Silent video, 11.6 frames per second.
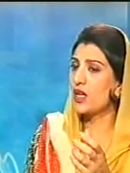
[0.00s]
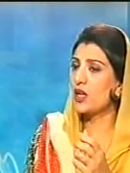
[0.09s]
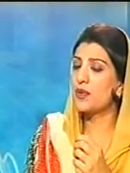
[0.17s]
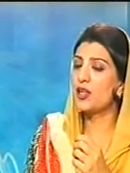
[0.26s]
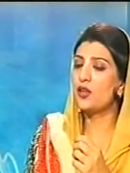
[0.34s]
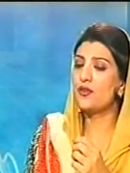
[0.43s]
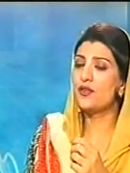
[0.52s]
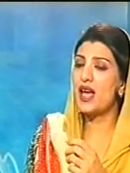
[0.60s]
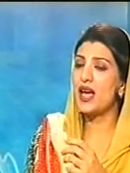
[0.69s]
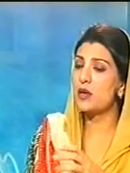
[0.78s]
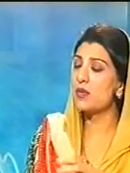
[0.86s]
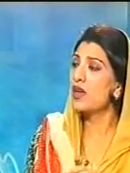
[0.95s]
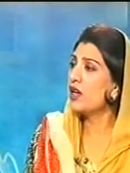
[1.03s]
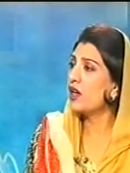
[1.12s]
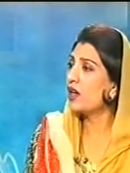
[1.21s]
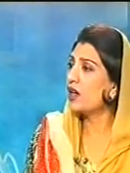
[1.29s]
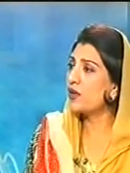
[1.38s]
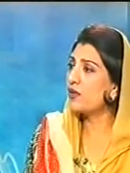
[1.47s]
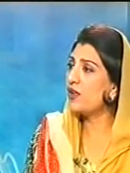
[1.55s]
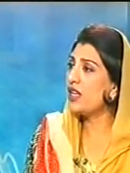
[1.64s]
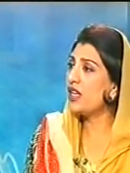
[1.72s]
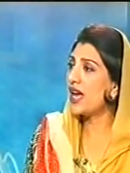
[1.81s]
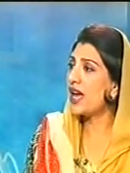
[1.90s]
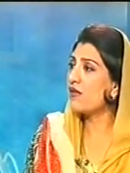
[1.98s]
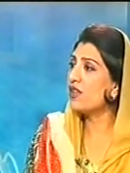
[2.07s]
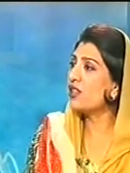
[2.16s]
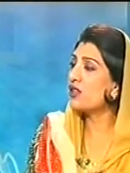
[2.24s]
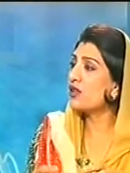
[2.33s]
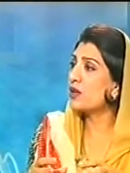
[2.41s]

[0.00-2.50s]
period of time, we haven't